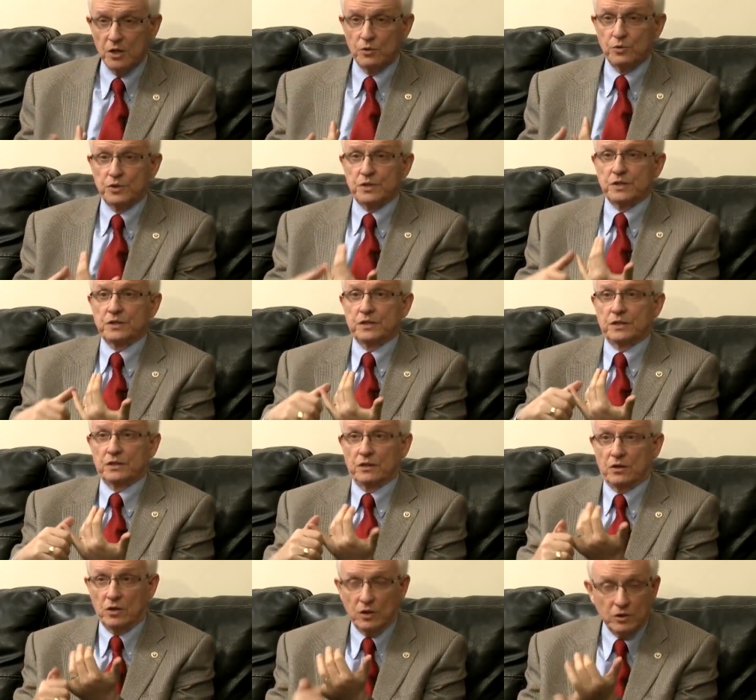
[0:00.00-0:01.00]
which is
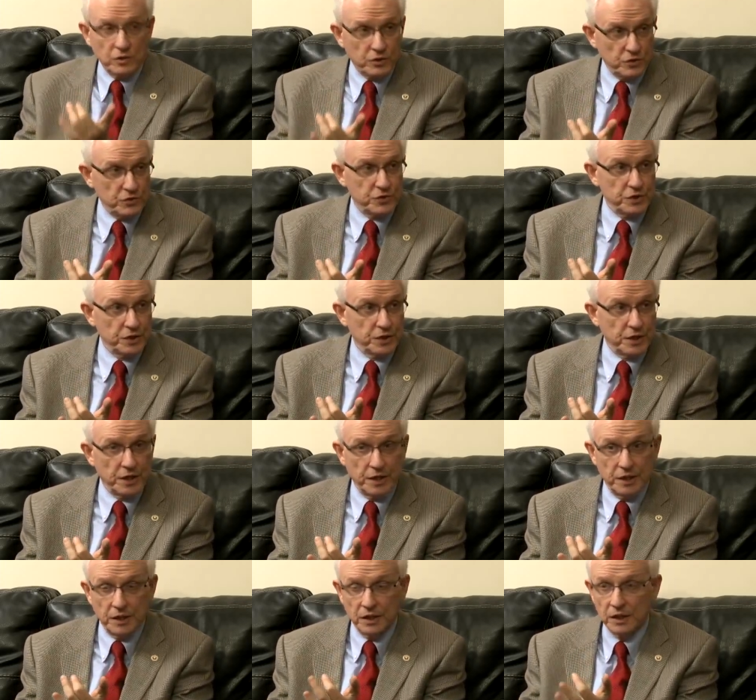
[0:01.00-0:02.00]
the Holocaust
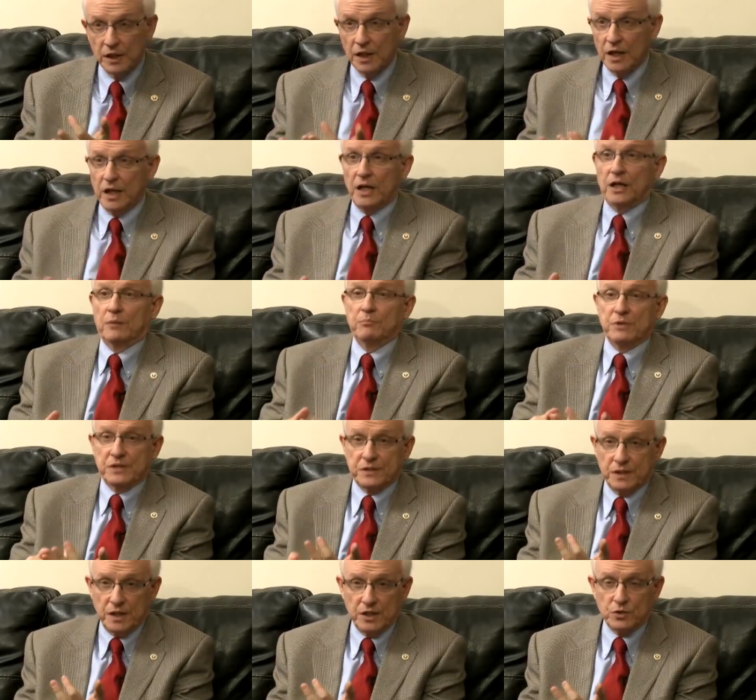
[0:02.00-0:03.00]
denial, and
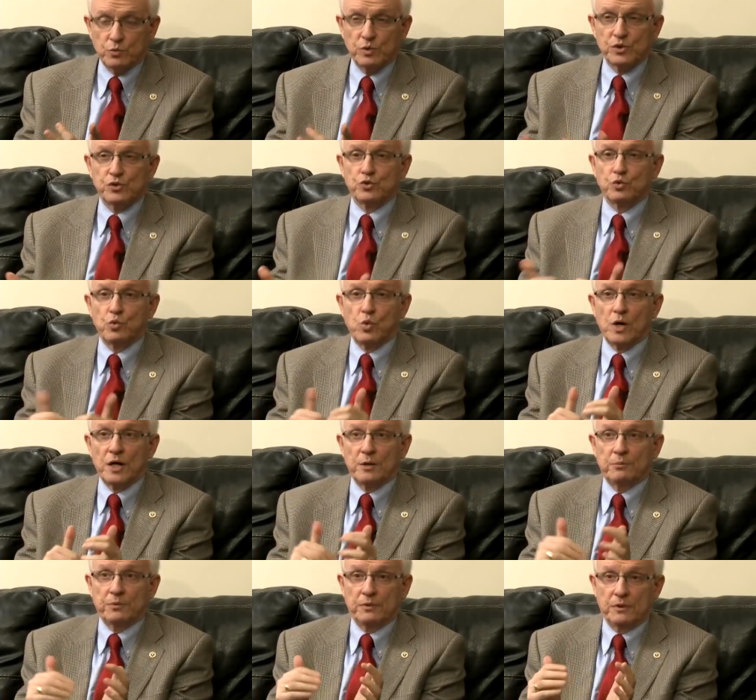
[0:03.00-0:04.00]
besides wants to
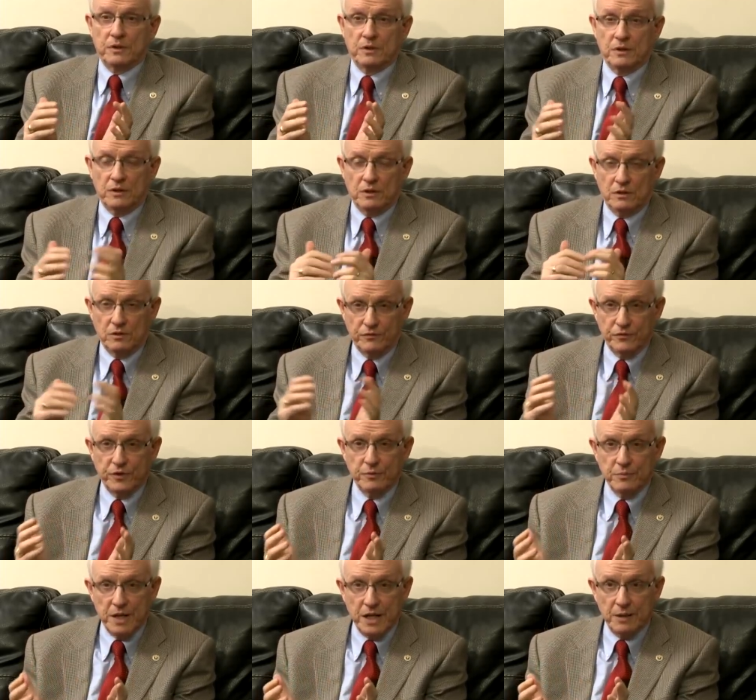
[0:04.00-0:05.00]
wipe uh, off
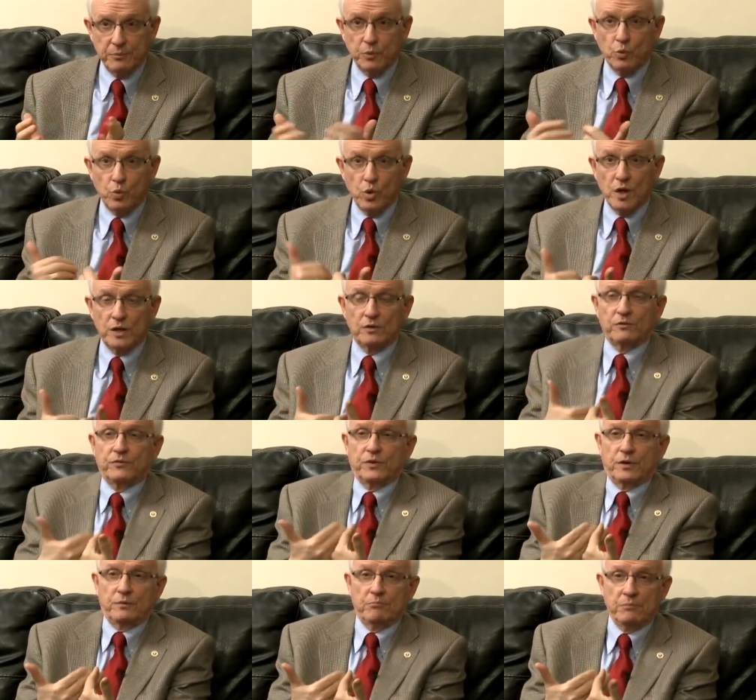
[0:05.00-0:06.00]
the map one of
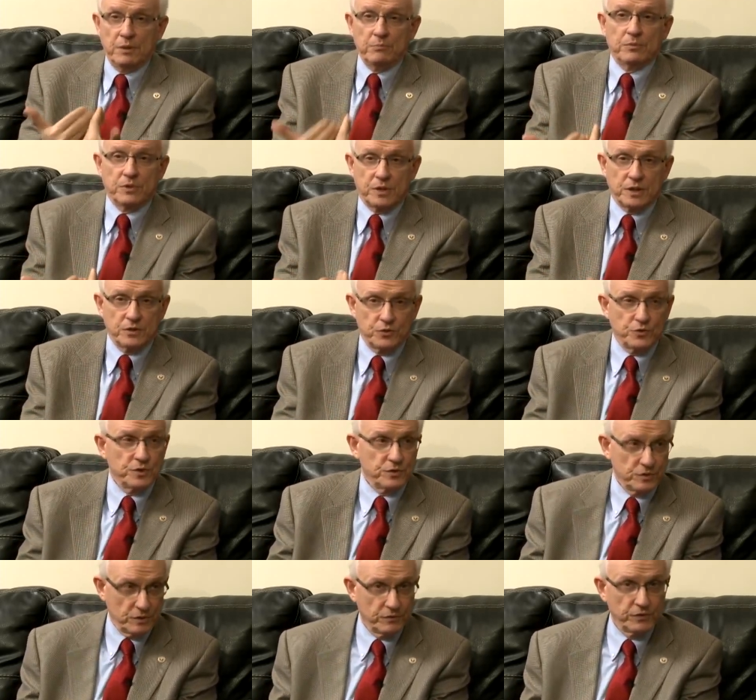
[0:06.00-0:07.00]
the member
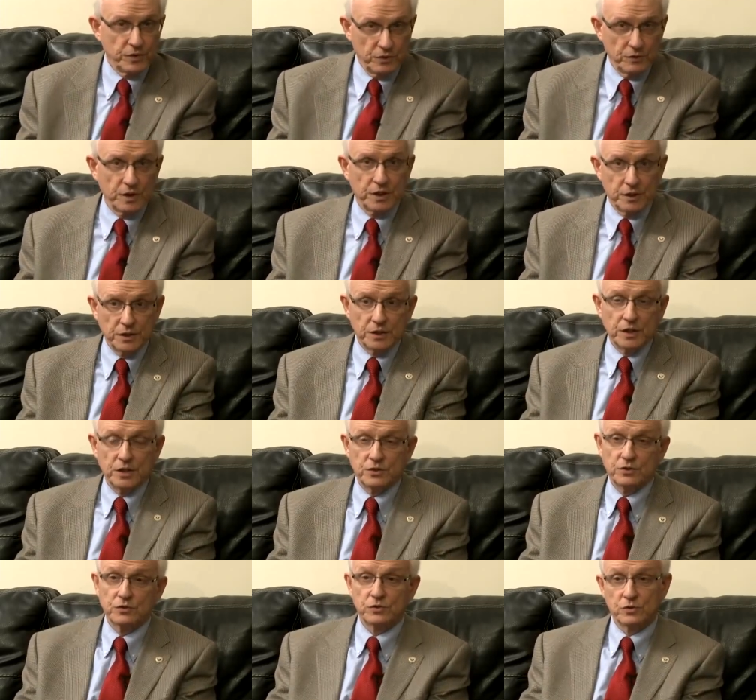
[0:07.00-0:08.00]
countries of the United
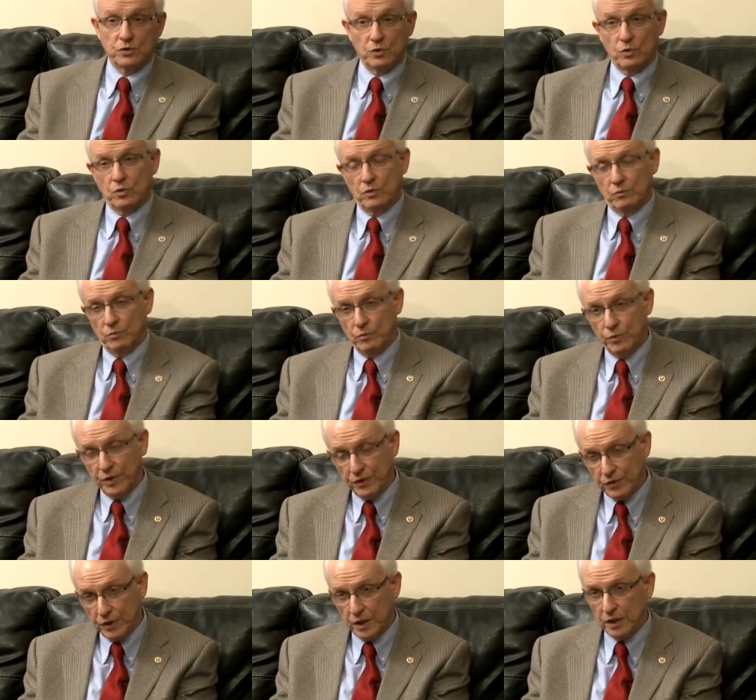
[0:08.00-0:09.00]
Nations. So
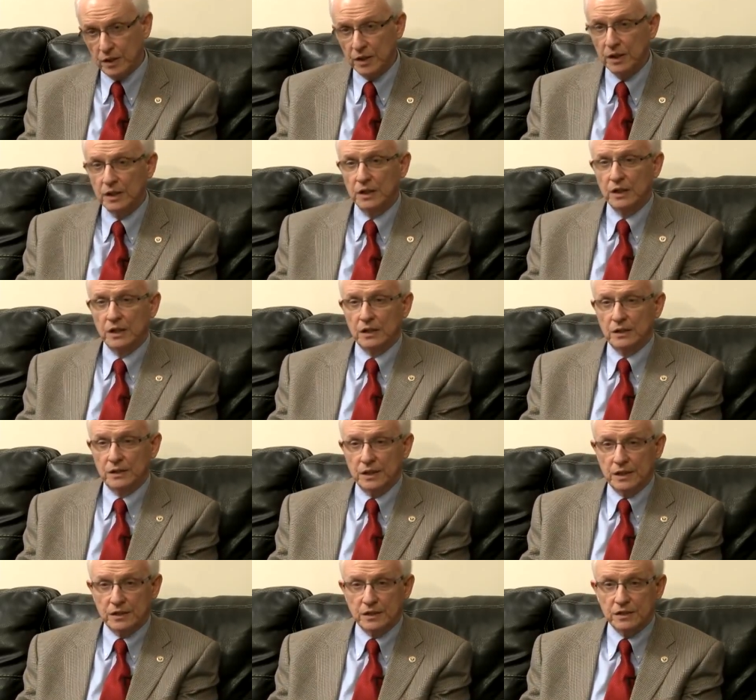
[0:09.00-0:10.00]
we think
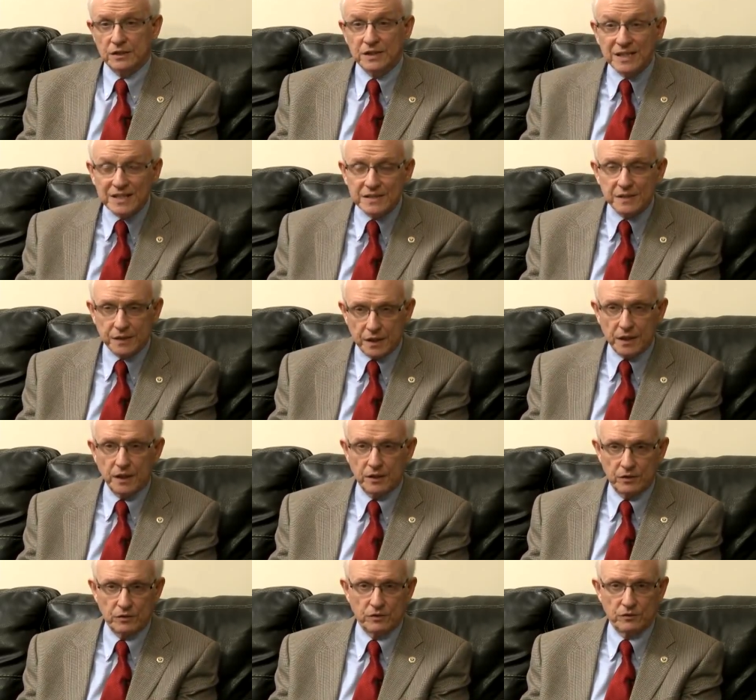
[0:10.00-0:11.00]
that these
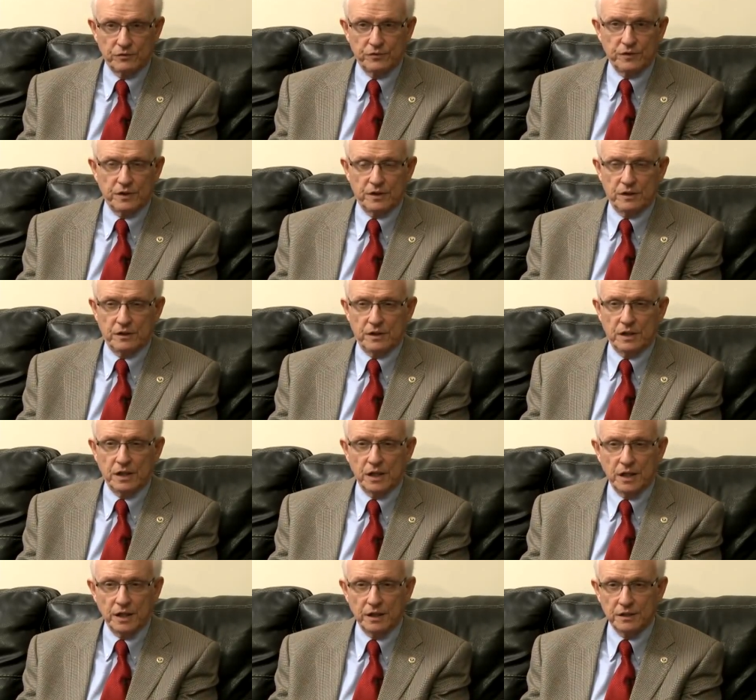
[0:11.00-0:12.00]
kind of uh,
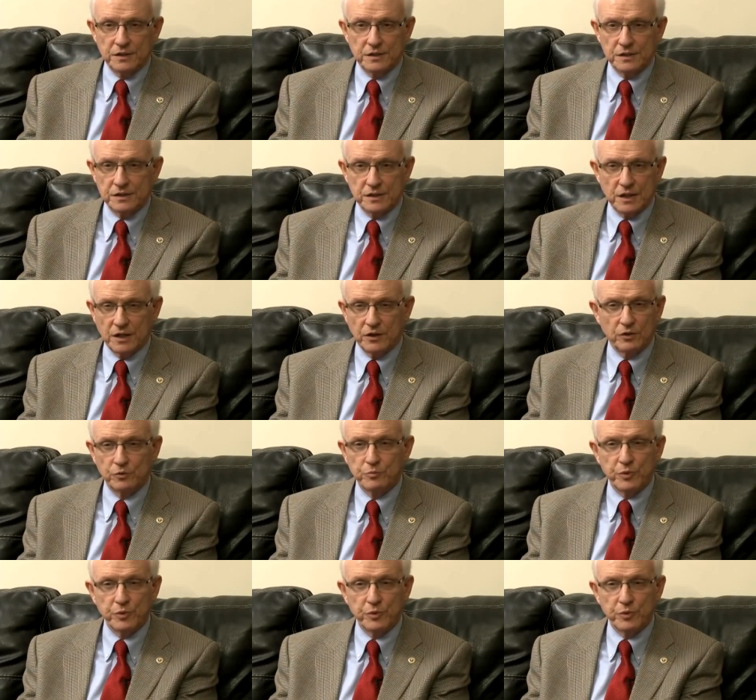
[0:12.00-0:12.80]
alliances are not